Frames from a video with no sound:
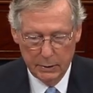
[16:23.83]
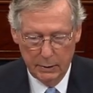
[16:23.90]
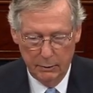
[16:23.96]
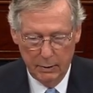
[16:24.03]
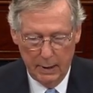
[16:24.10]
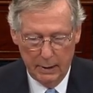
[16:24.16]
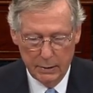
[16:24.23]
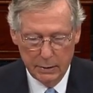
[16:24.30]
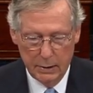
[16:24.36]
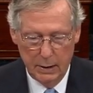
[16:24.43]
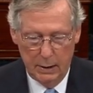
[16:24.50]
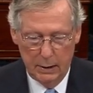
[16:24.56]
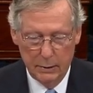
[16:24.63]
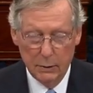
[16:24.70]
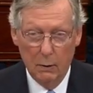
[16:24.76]
the United
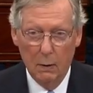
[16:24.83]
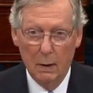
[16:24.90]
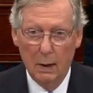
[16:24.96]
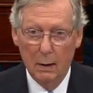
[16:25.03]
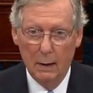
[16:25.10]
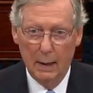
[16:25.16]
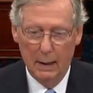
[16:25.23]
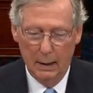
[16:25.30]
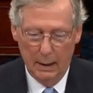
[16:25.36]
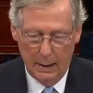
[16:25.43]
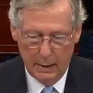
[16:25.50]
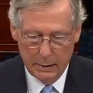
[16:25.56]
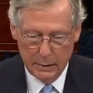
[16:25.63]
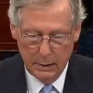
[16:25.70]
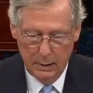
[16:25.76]
States or our allies,